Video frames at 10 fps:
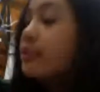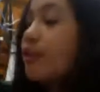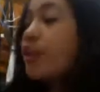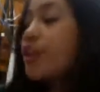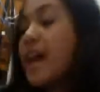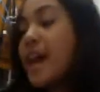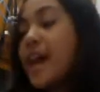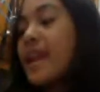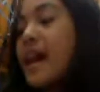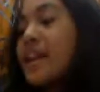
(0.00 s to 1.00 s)
For
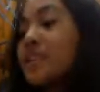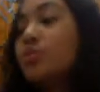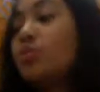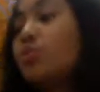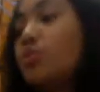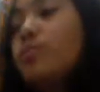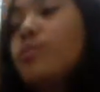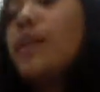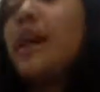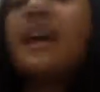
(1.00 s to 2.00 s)
that, I choose
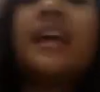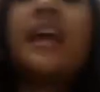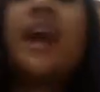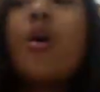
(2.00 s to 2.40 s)
my